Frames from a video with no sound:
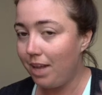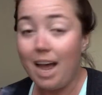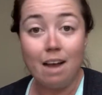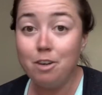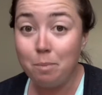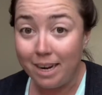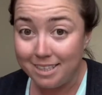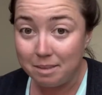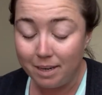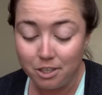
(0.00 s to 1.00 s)
I have no
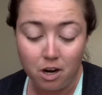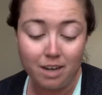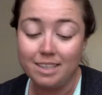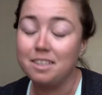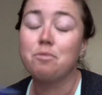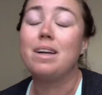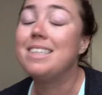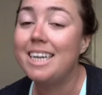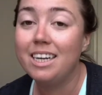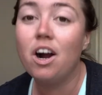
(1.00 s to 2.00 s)
Pisces in my chart, and this is
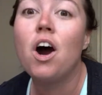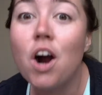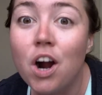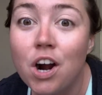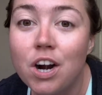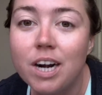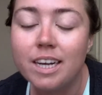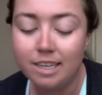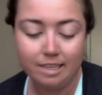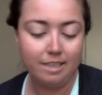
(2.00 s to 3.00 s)
resonating hard.
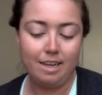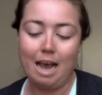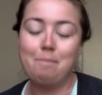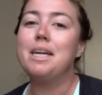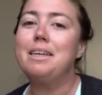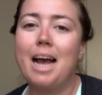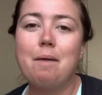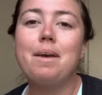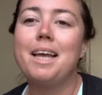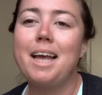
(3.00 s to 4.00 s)

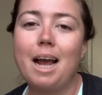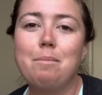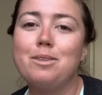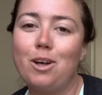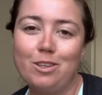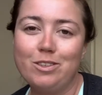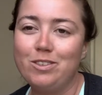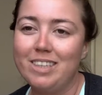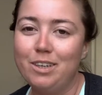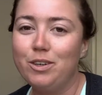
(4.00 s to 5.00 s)
I'm also
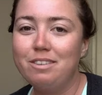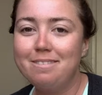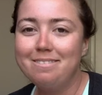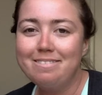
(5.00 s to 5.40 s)
single.